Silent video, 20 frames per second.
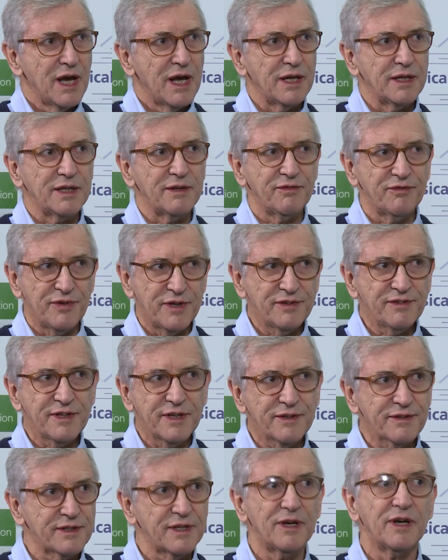and the
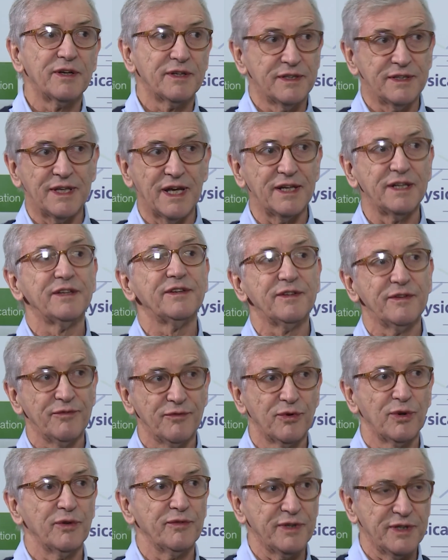physics that is
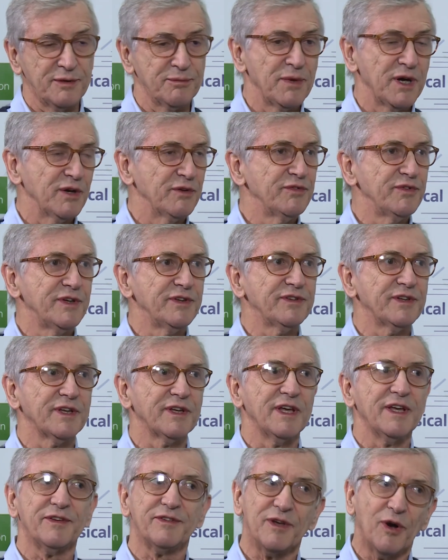involved in the
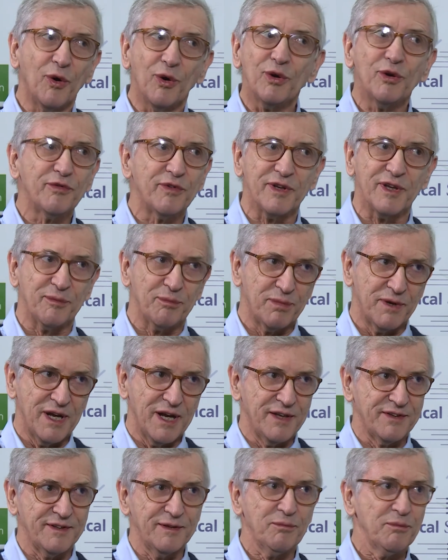biophysics is all over the
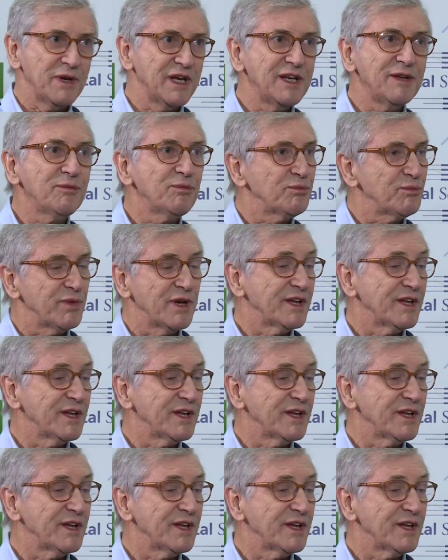place in many